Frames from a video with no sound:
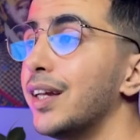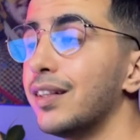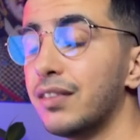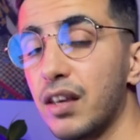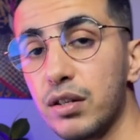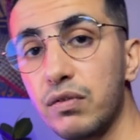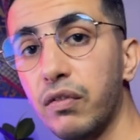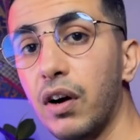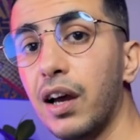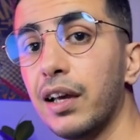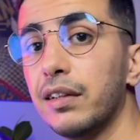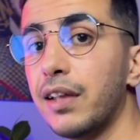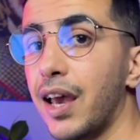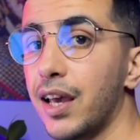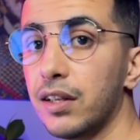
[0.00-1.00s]
This
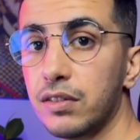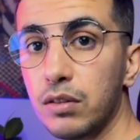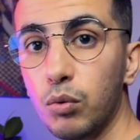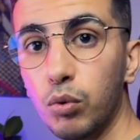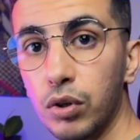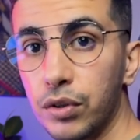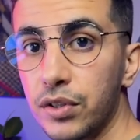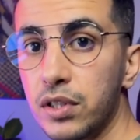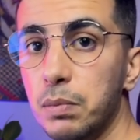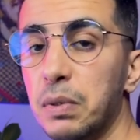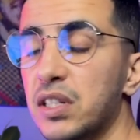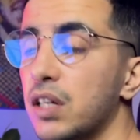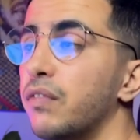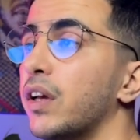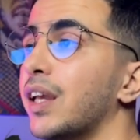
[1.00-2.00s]
file that has the word
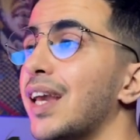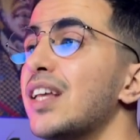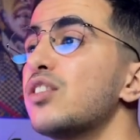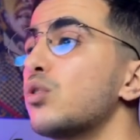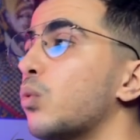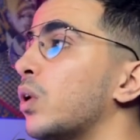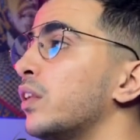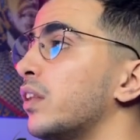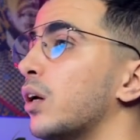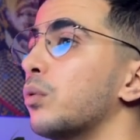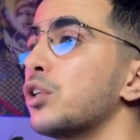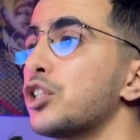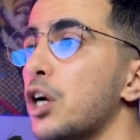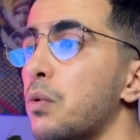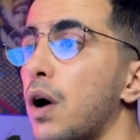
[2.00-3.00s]
specific is the one that will
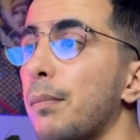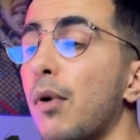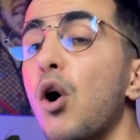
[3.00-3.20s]
show up